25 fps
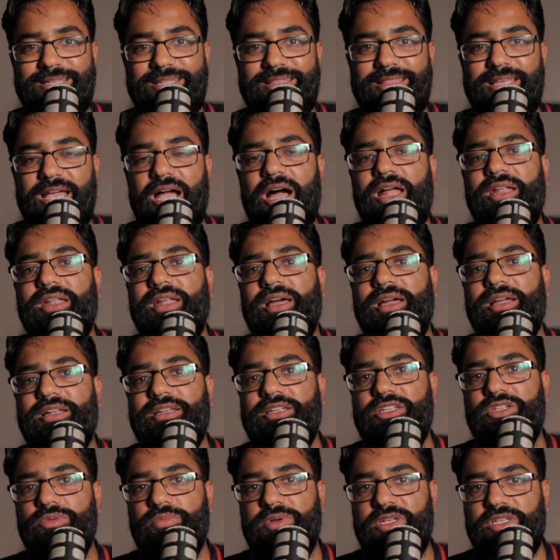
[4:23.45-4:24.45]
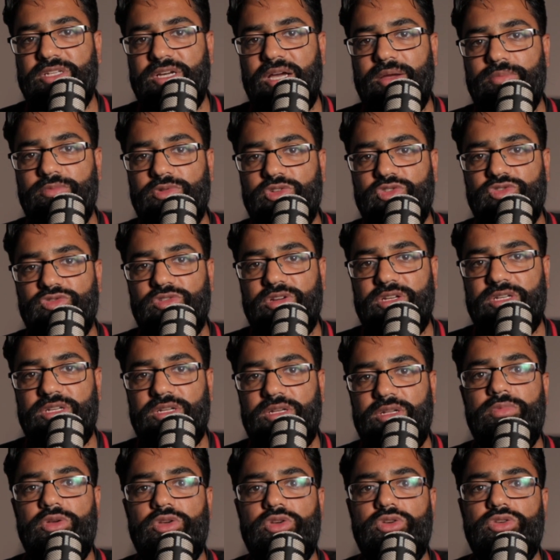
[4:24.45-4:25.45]
they're unlikely to be time
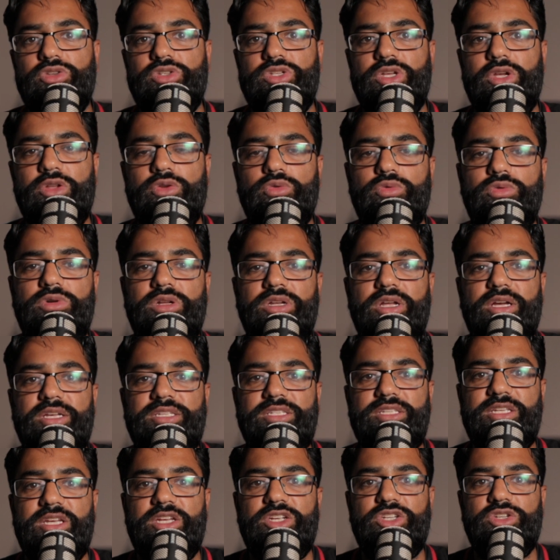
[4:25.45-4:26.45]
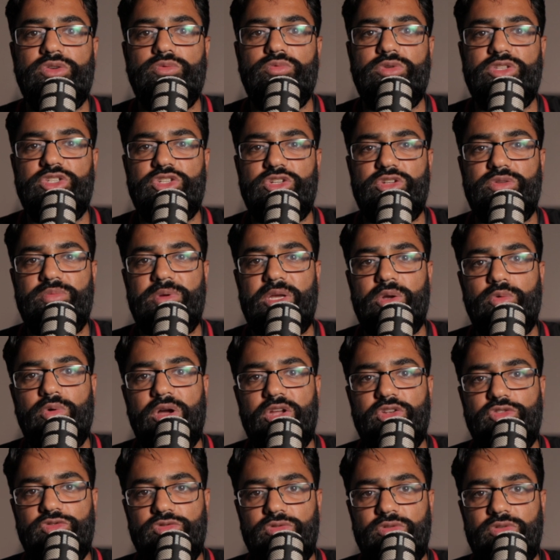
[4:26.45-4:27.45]
restricted because an organization wants you to be
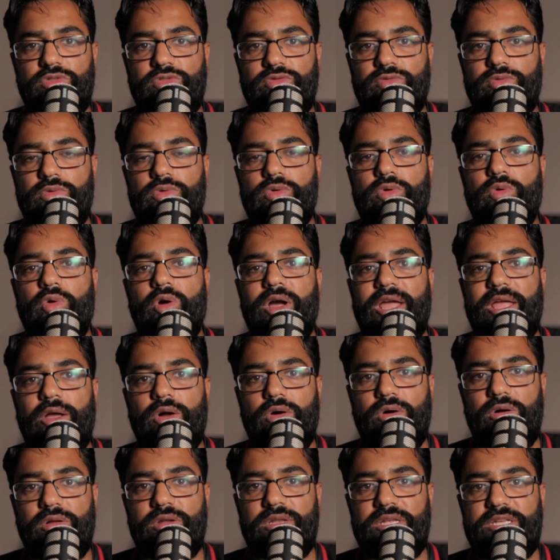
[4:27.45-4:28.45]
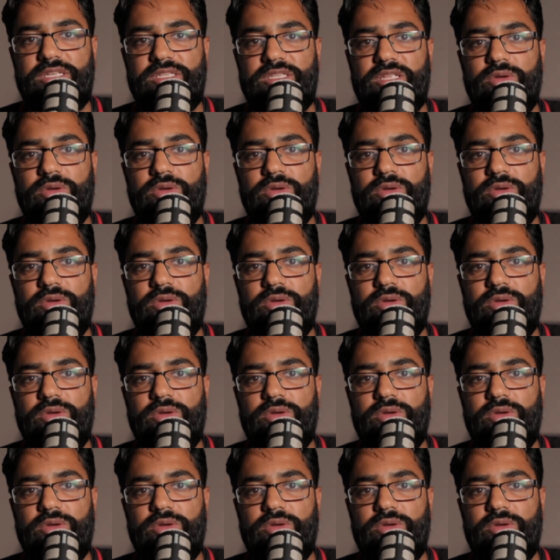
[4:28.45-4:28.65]
quite truthful, quite honest.